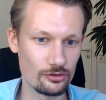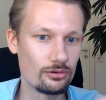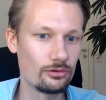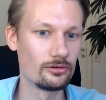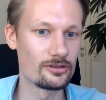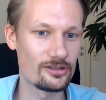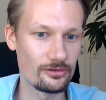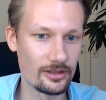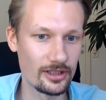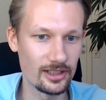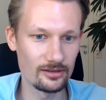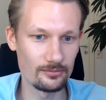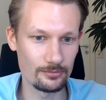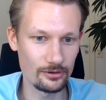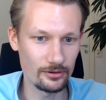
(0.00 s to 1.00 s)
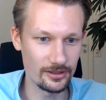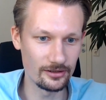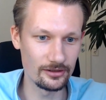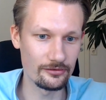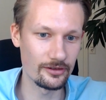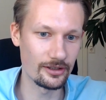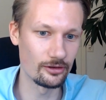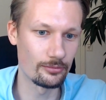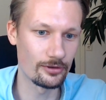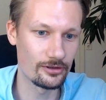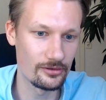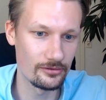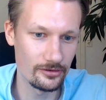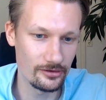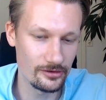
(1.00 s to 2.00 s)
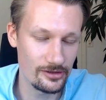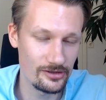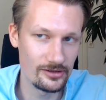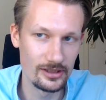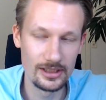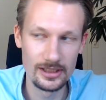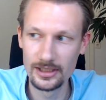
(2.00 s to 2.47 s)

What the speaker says: tools to help you identify the opportunities,